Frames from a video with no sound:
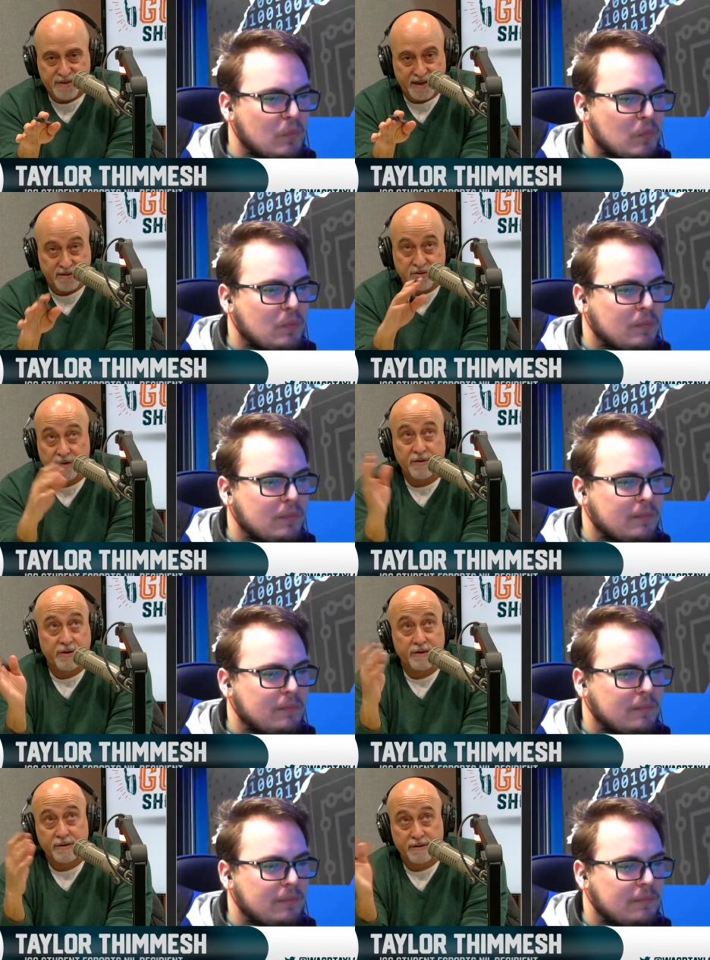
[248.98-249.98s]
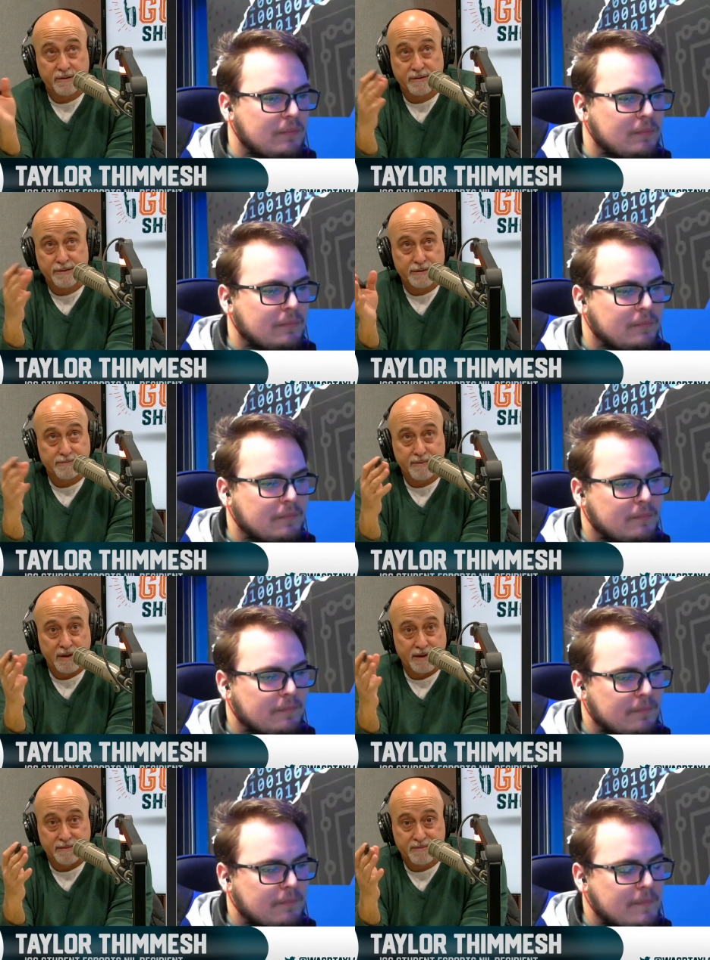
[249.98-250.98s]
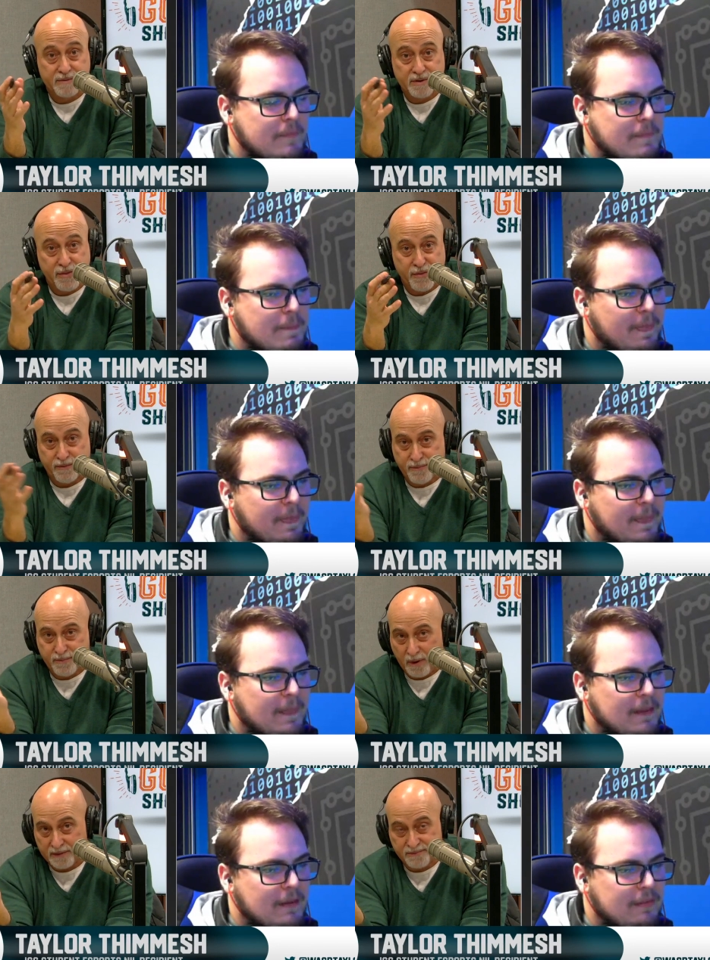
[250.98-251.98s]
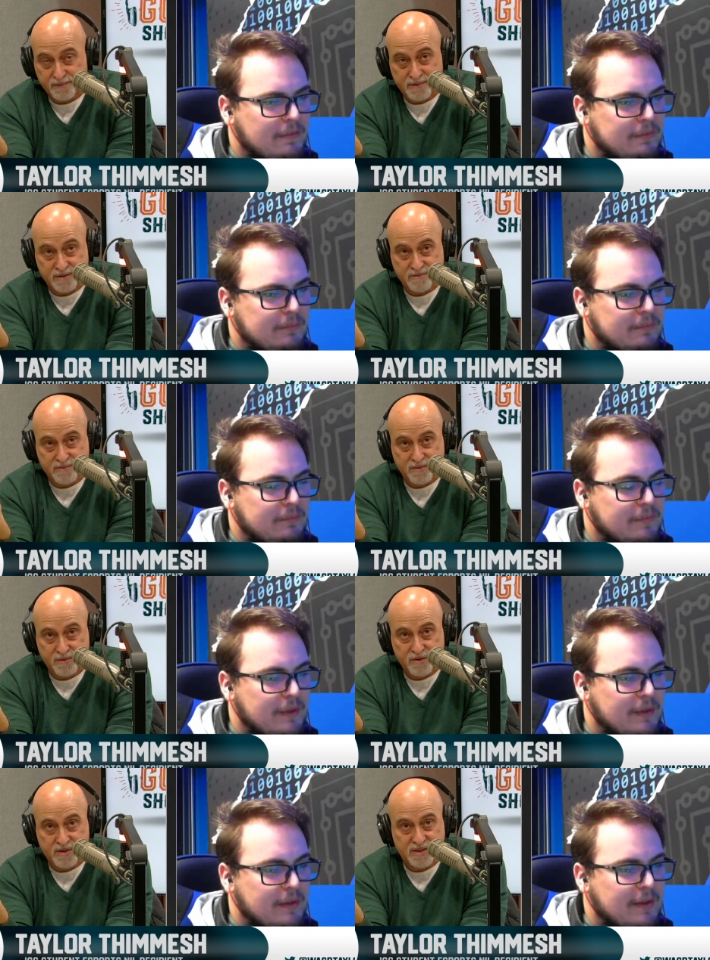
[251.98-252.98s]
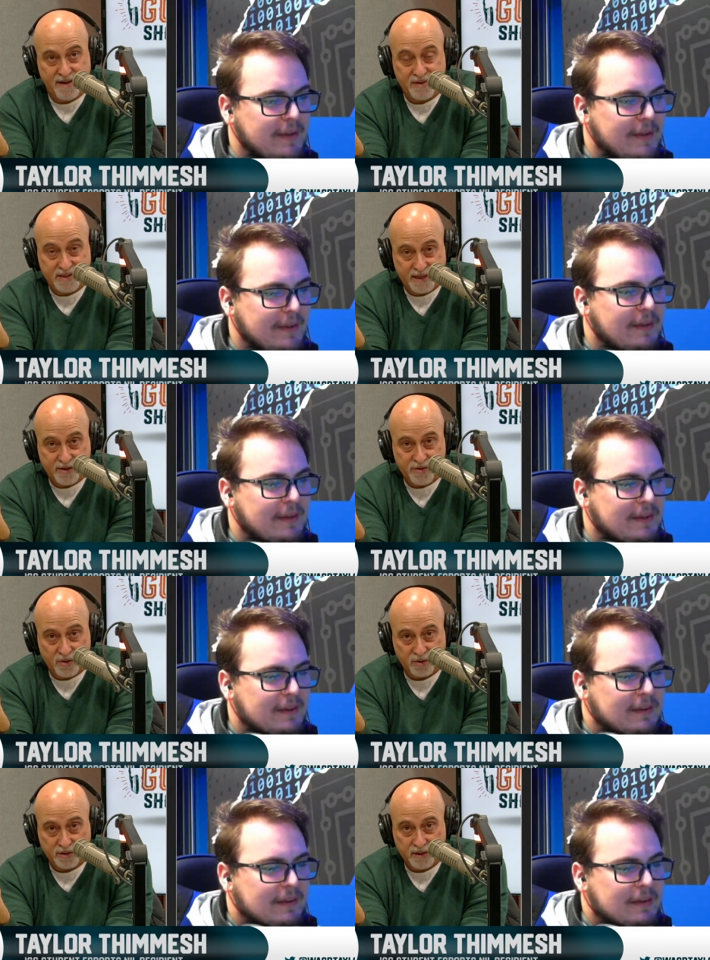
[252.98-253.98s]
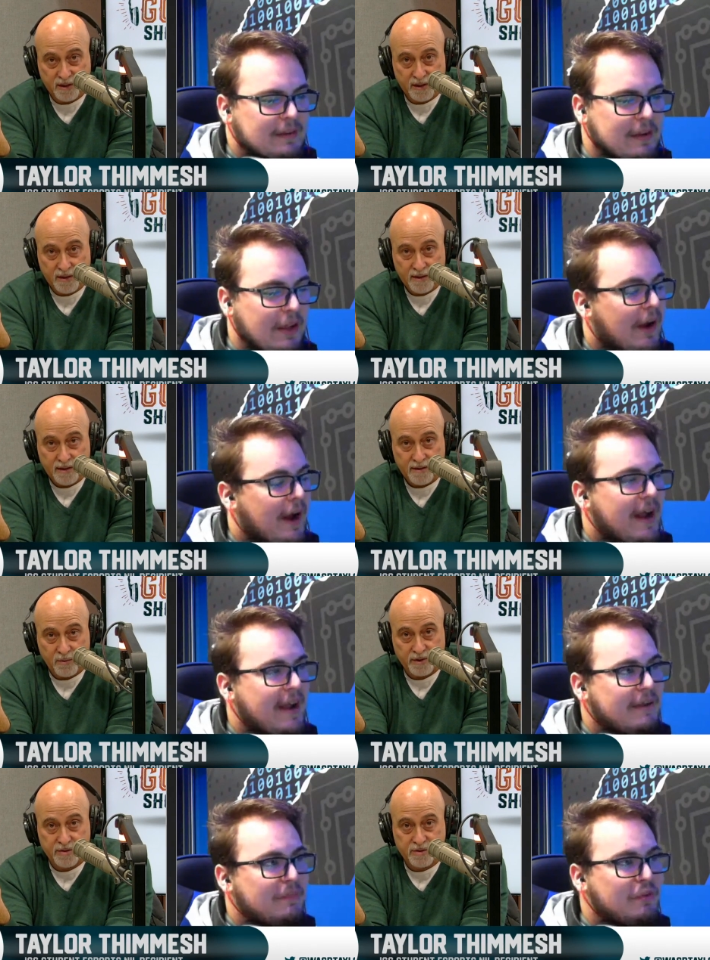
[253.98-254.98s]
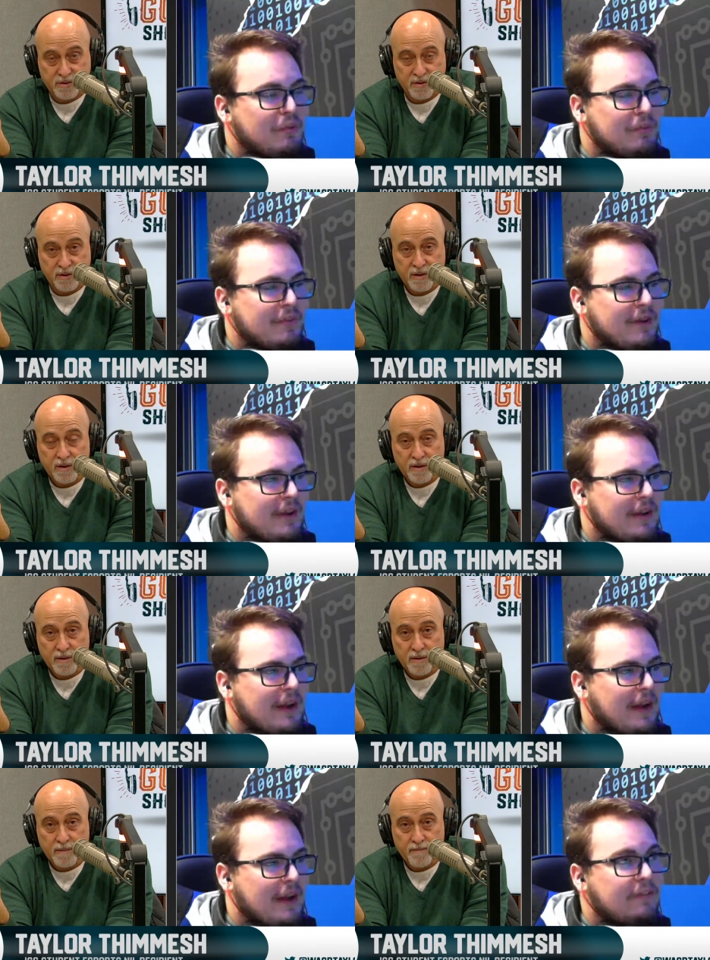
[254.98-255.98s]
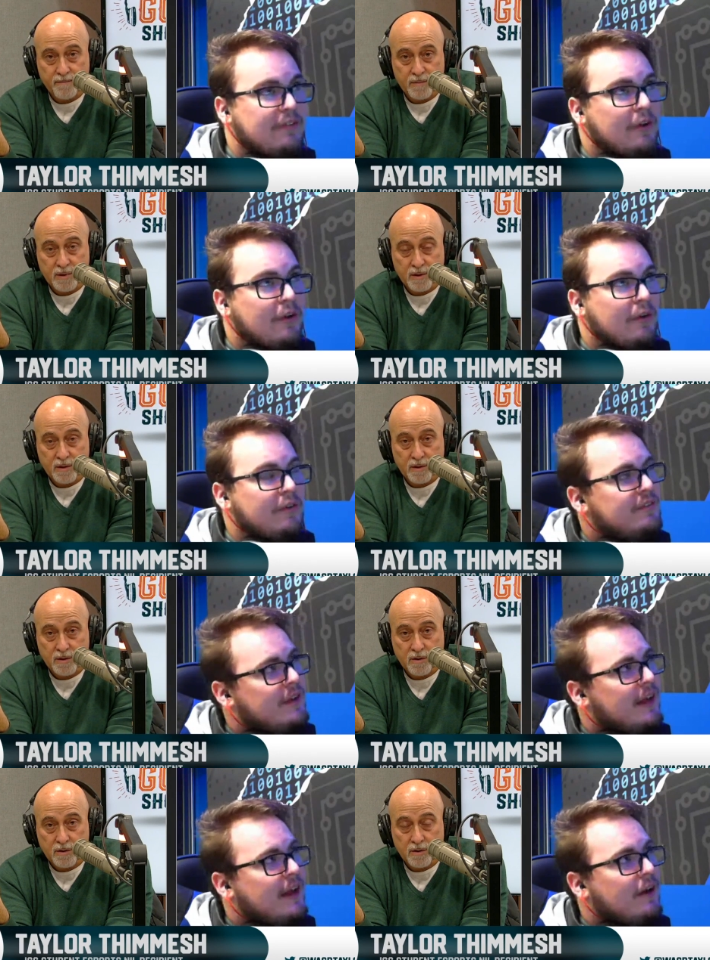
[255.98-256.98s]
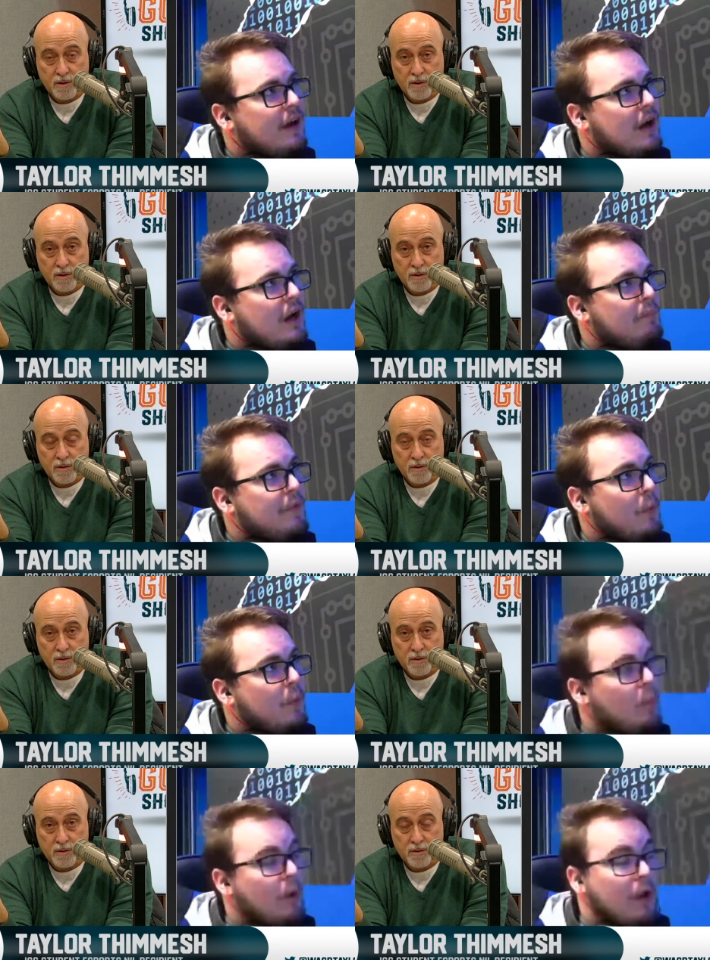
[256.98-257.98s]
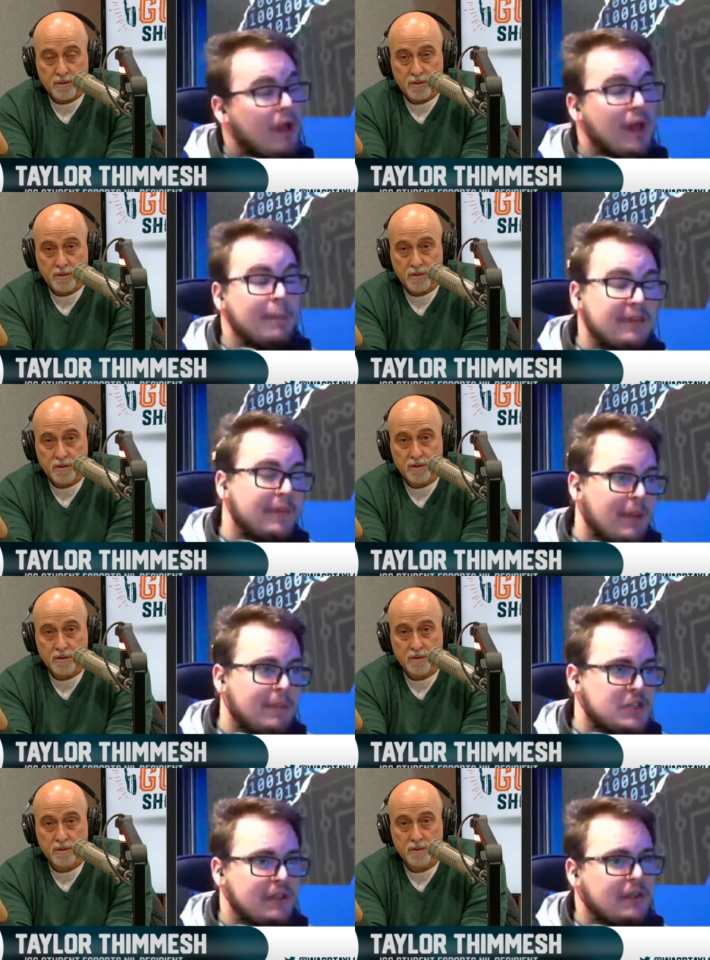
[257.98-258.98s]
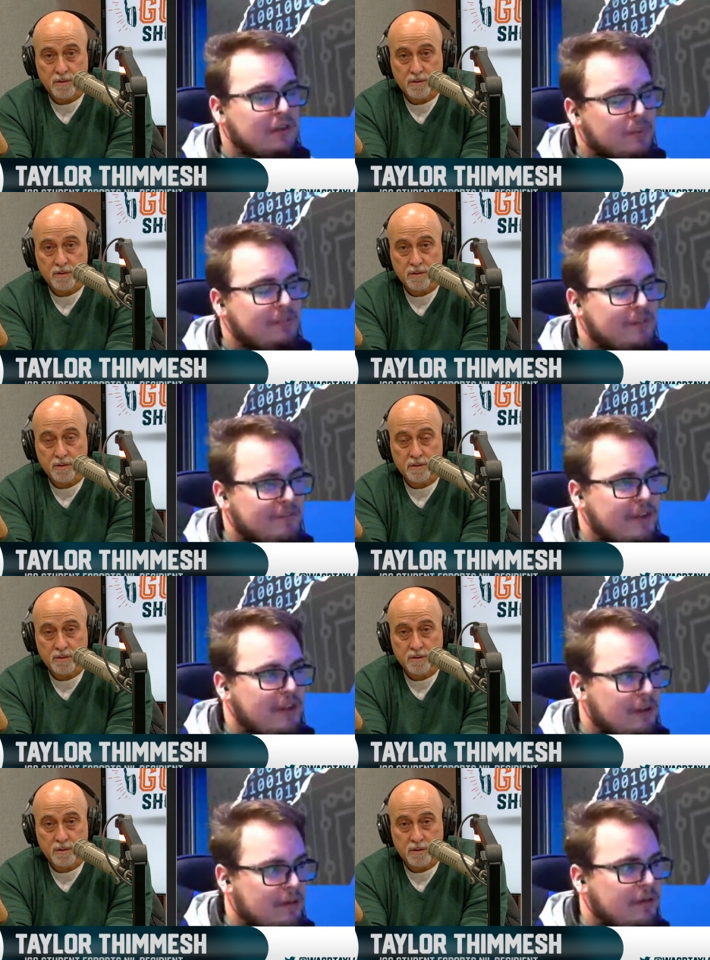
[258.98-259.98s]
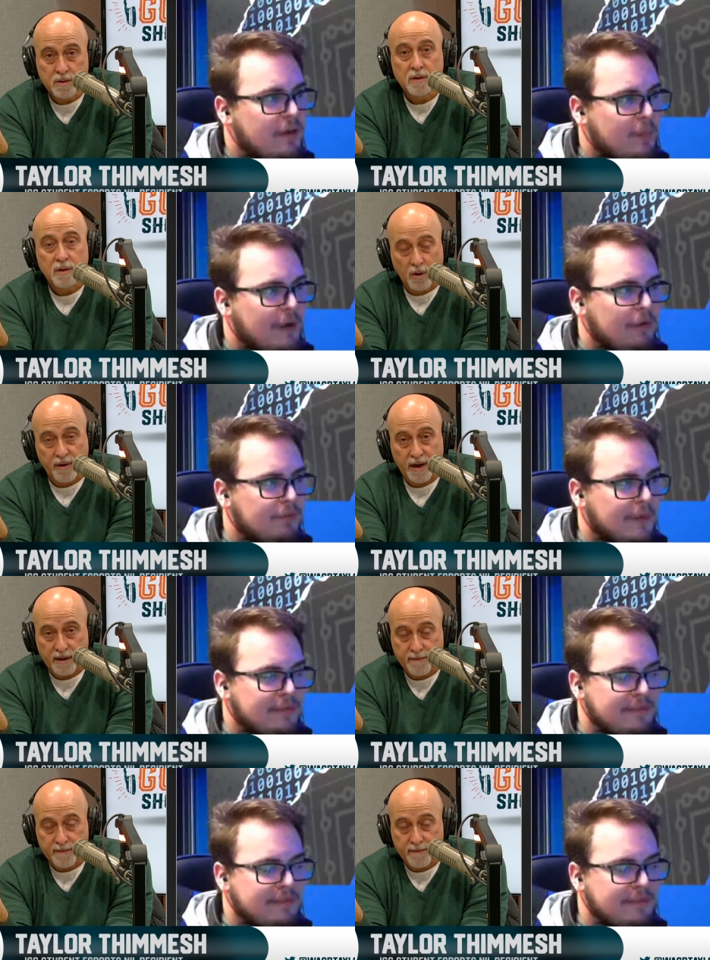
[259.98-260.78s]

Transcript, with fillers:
Speaker 1: so you're uh, what 17 years old. When no, uh, you... I
Speaker 2: am. Uh, I so let's see. Yeah. Um. Well, I picked up the game initially in 2015. Uh, okay. Uh, when I was